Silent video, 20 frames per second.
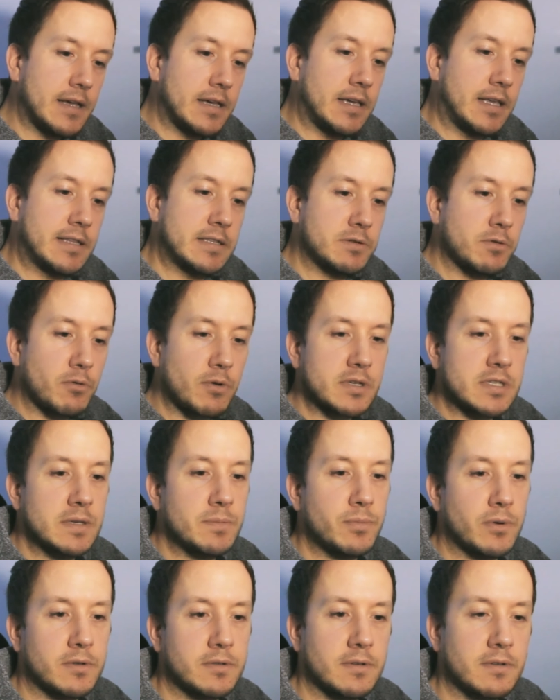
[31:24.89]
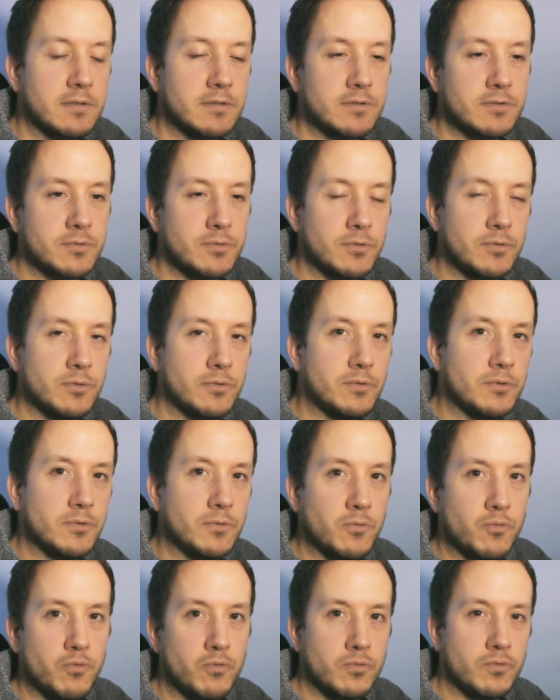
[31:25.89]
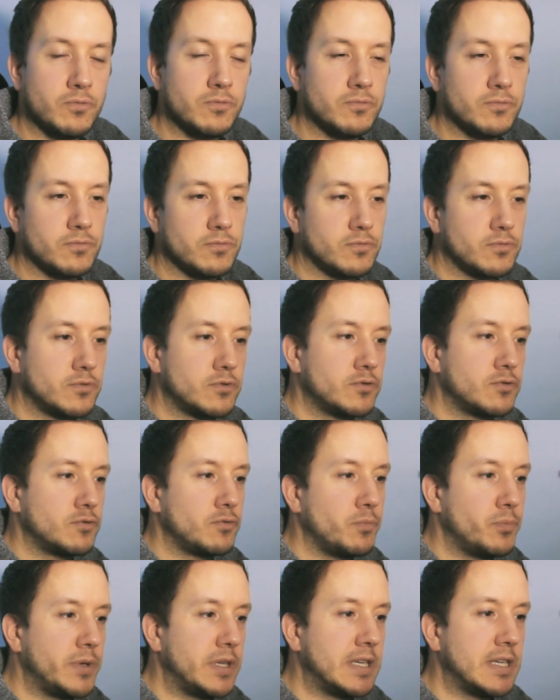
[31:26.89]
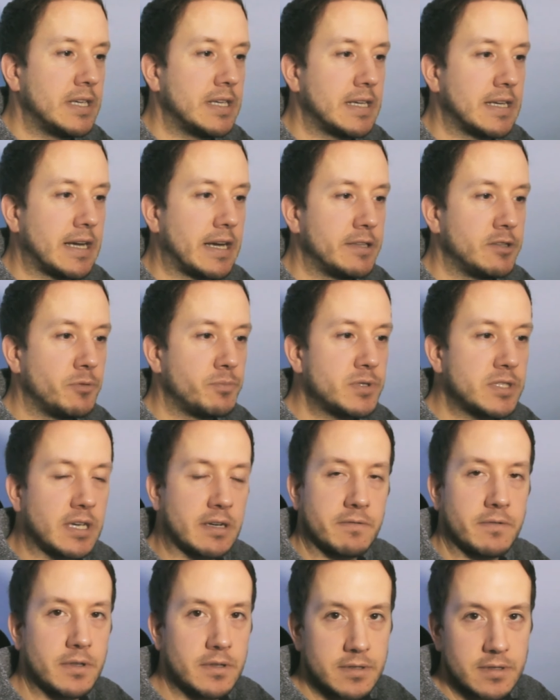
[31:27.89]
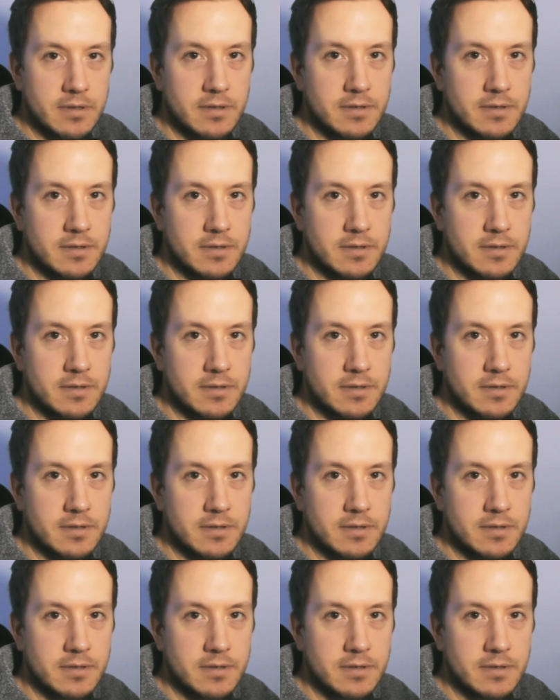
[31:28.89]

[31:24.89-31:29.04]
It's always important to be an observant,